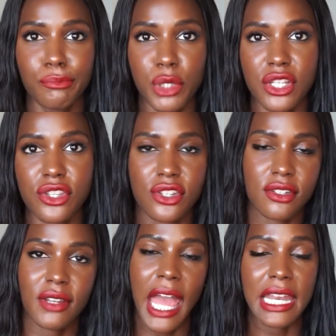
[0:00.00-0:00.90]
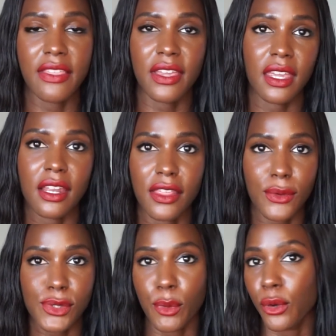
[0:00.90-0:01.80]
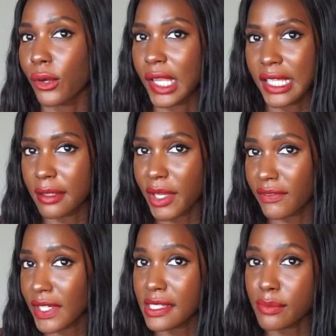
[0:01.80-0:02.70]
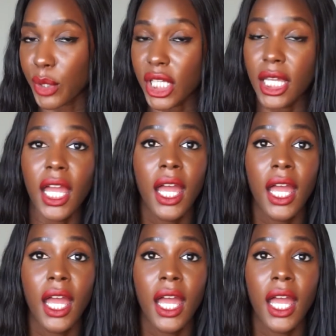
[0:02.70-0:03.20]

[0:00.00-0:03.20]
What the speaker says: which I didn't think anything was more oily than my face, but